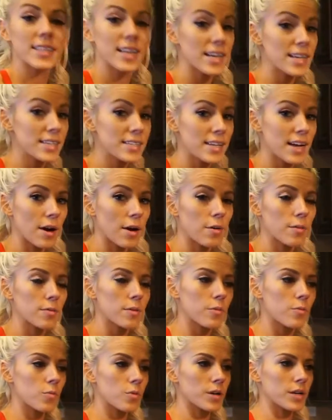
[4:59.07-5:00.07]
Skin down,
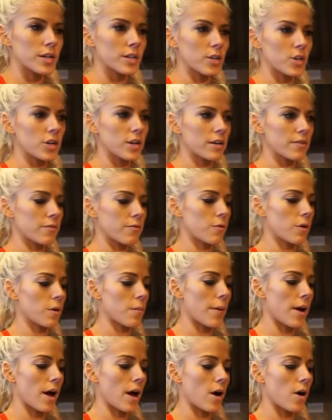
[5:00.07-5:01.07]
we're gonna cook it for
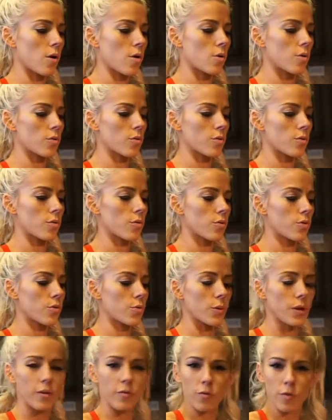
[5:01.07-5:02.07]
about
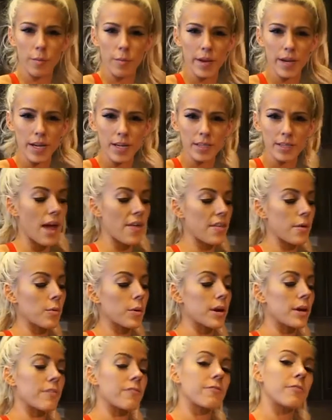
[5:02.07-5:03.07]
3 to 4 minutes, and then we're
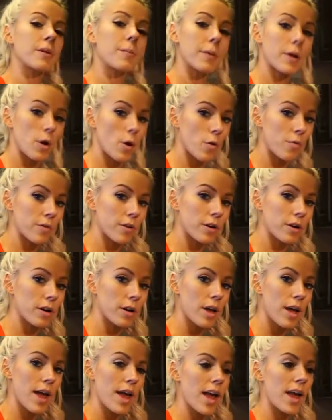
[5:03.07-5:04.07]
gonna flip it over
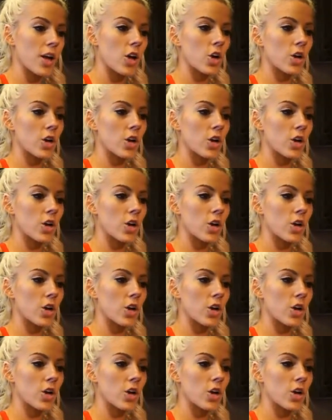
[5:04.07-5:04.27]
and